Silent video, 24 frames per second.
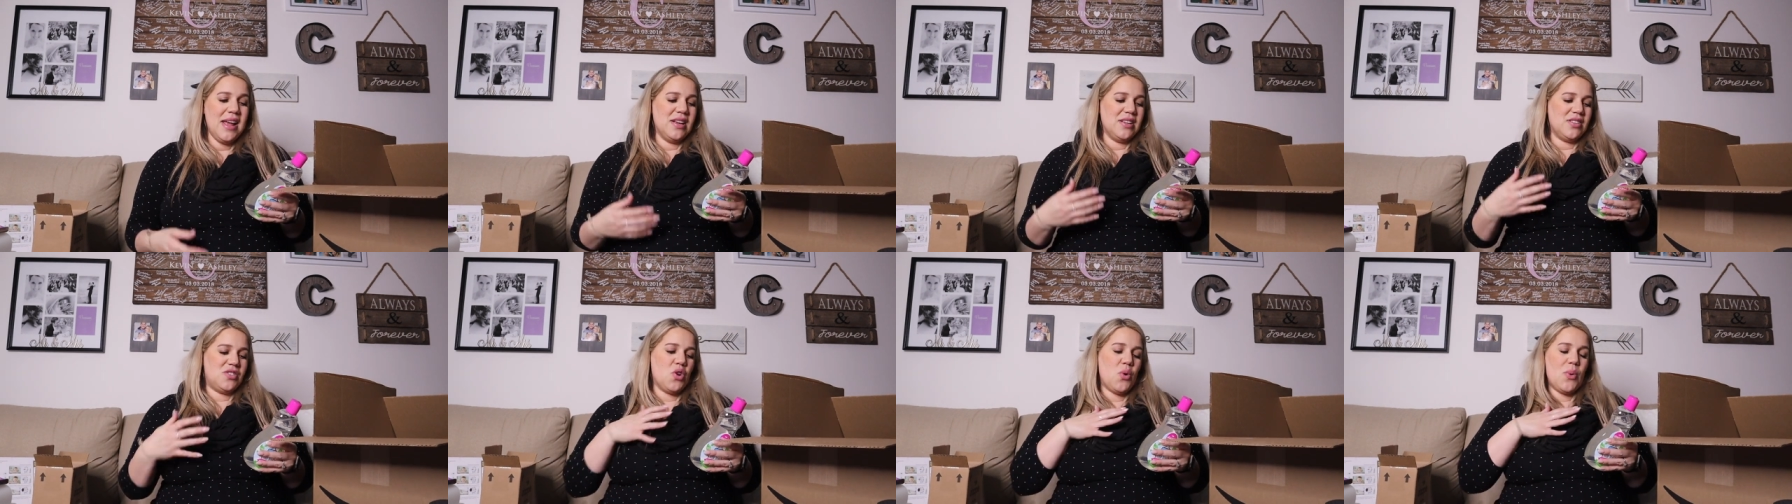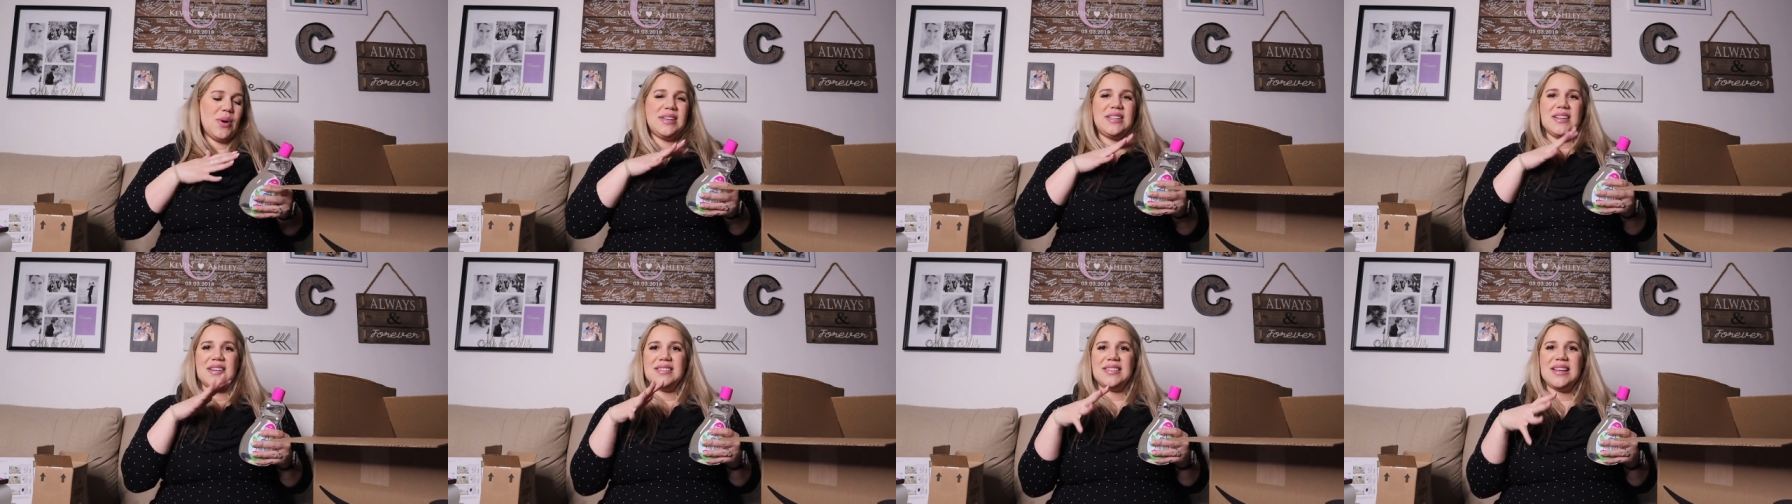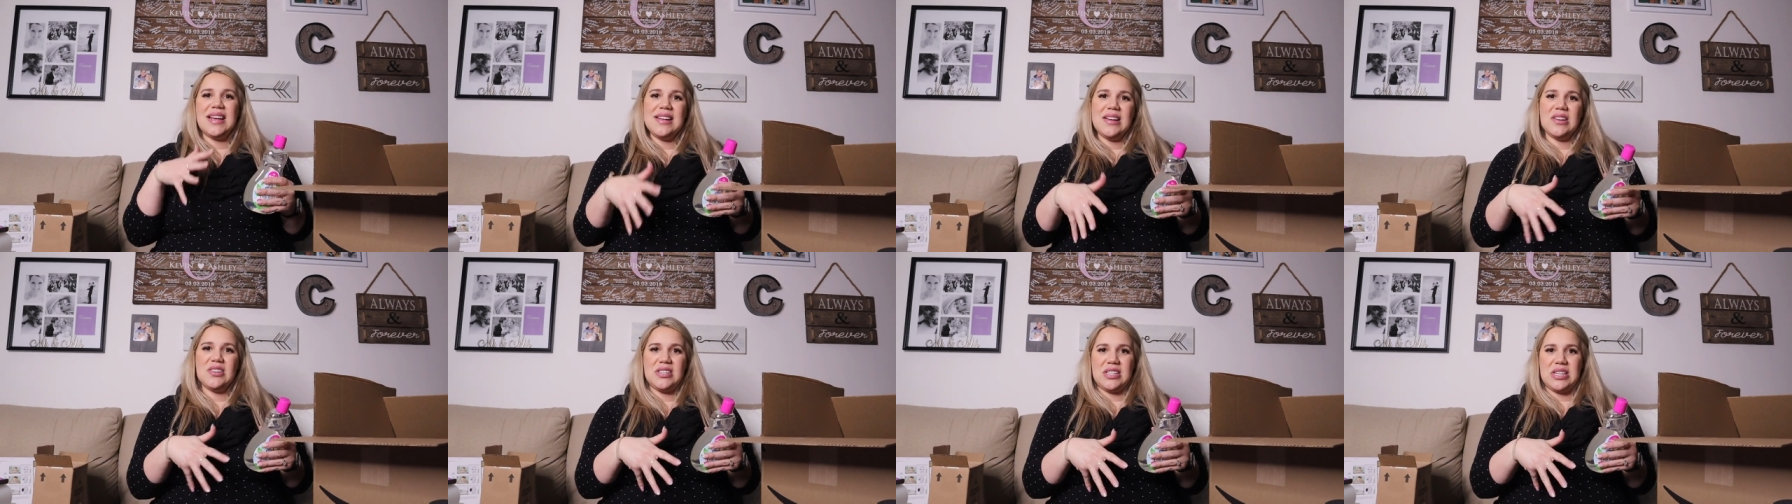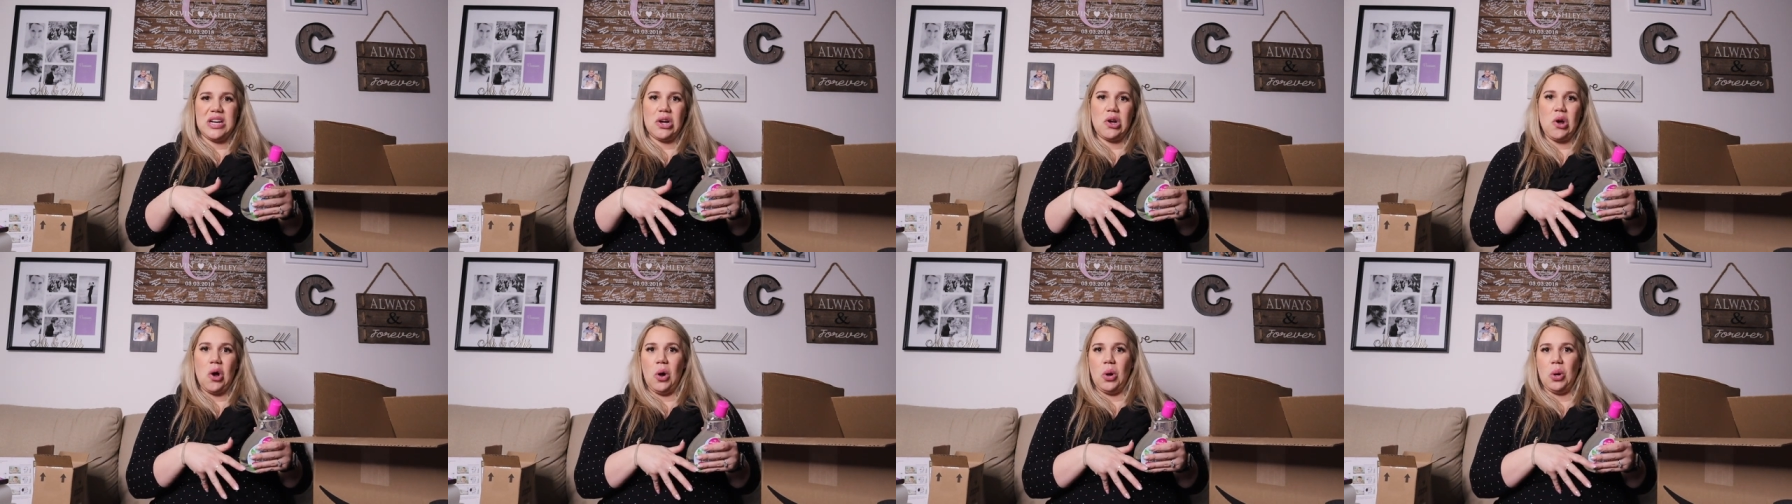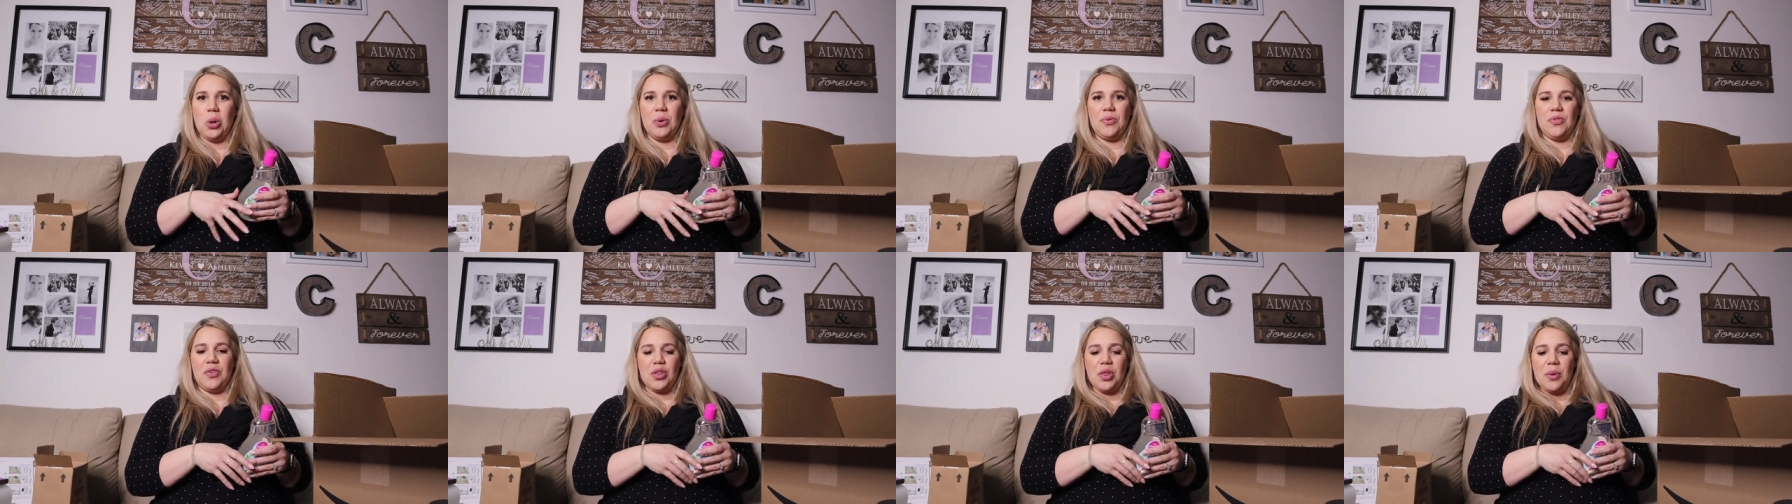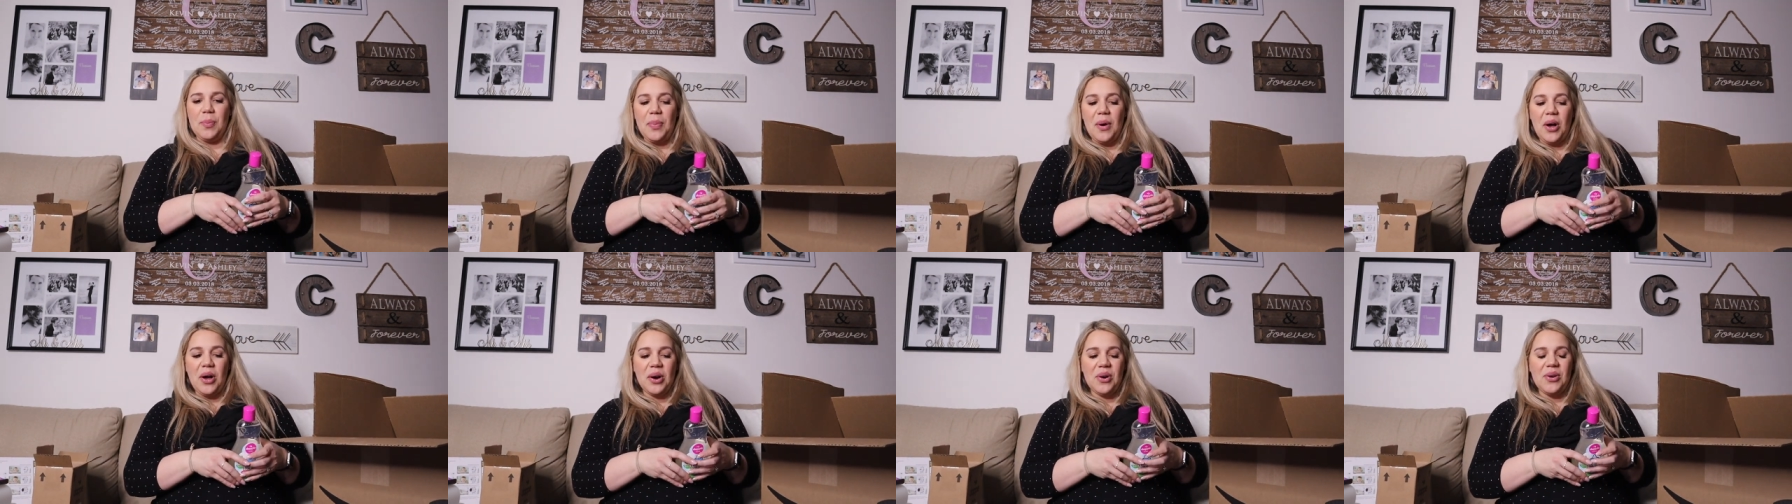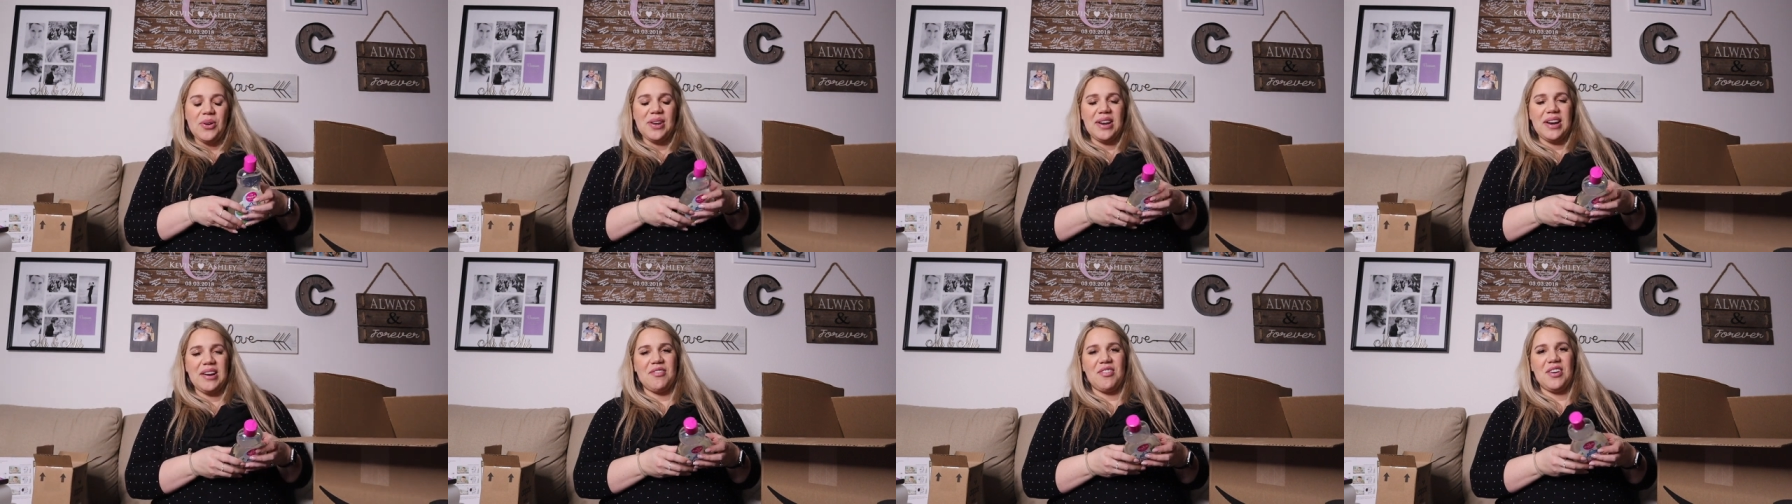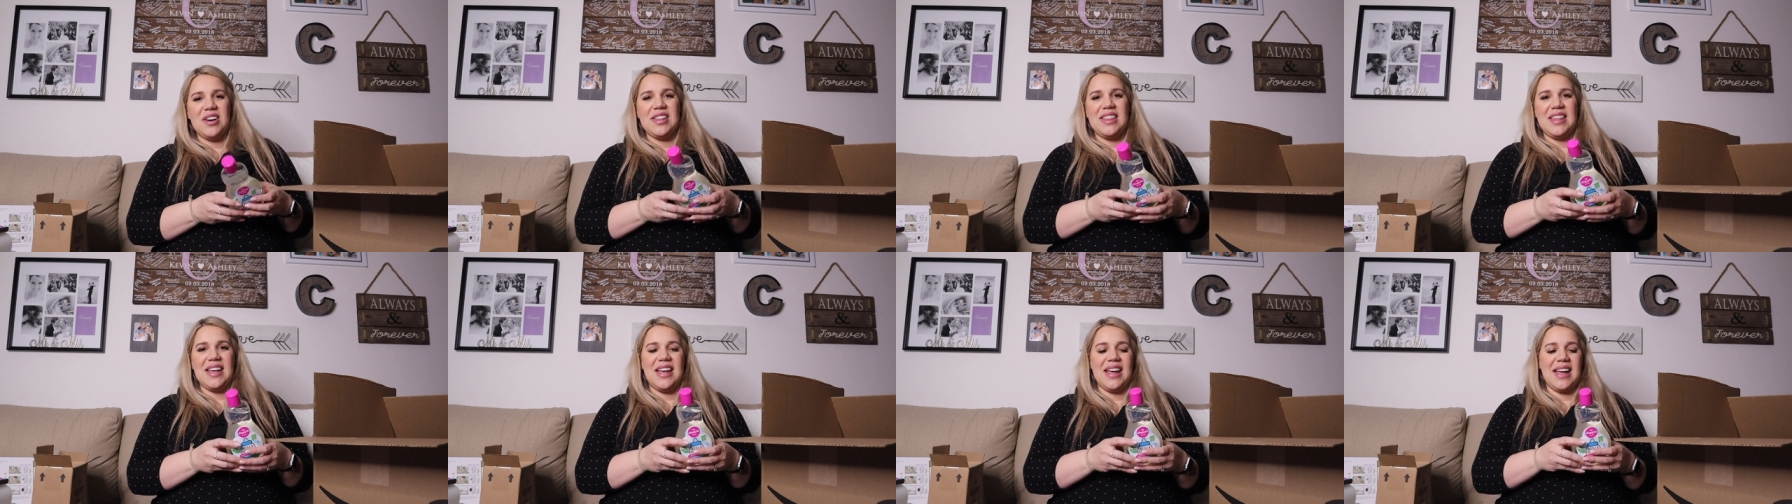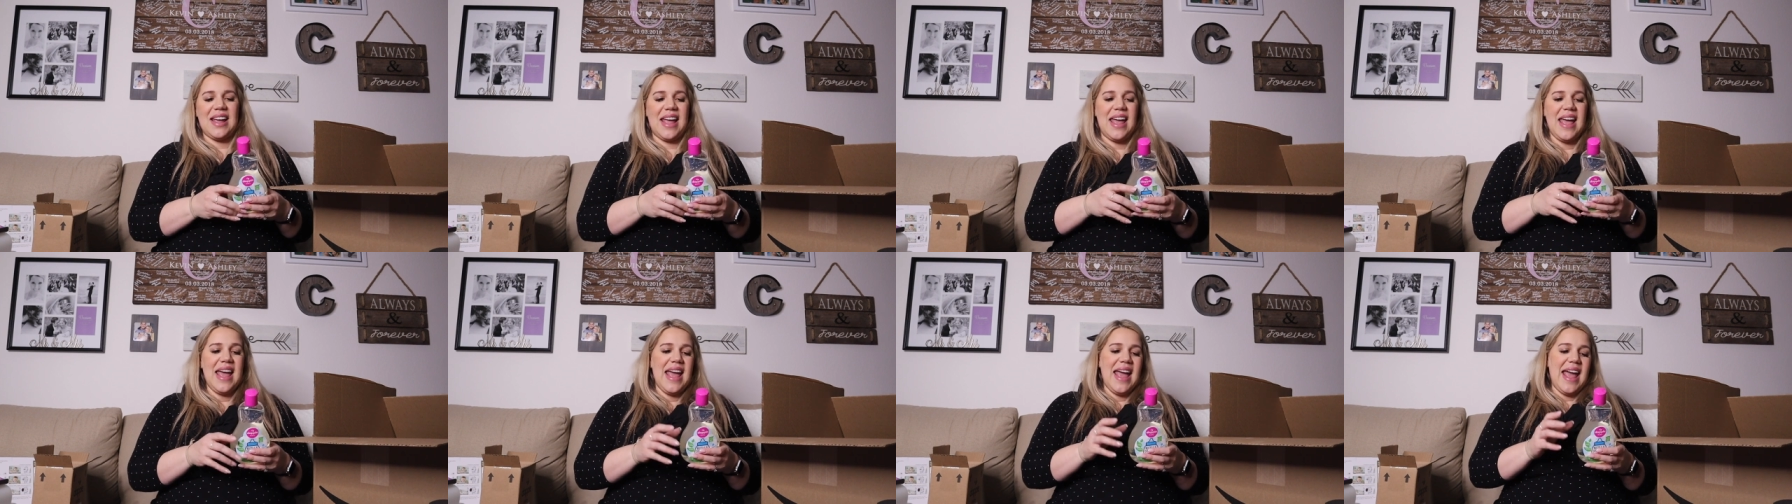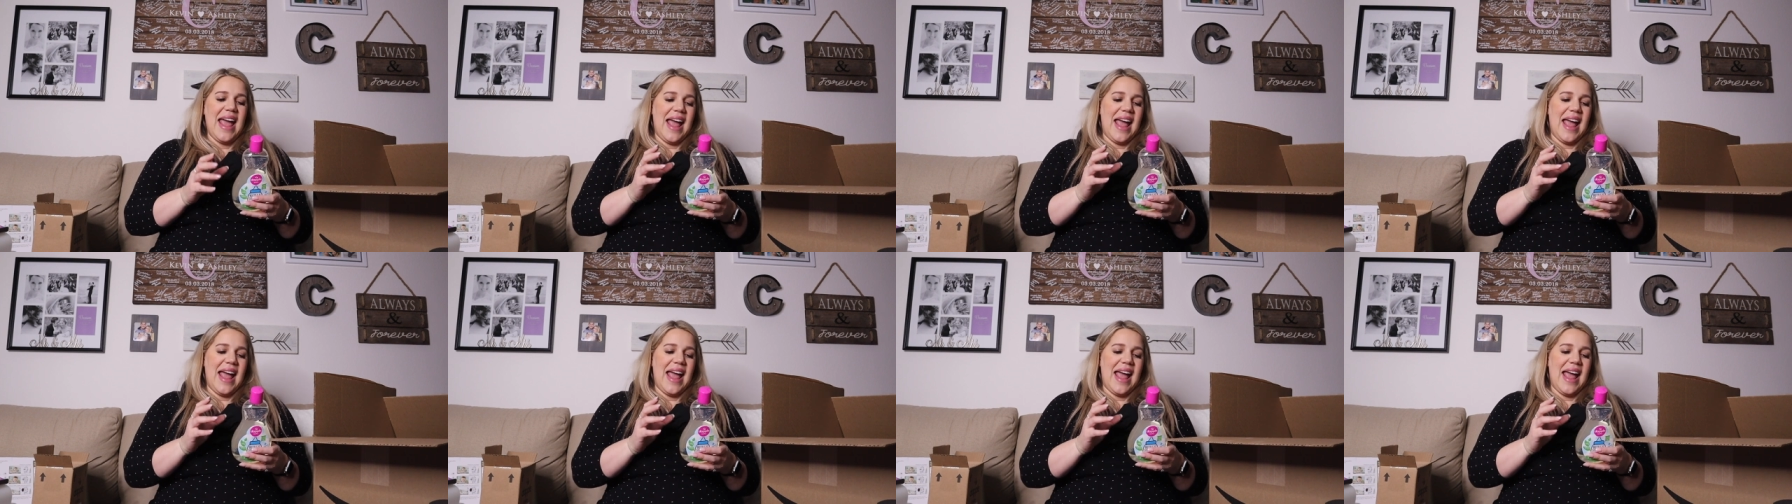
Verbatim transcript: So it does get stuck all over the bottle and everything.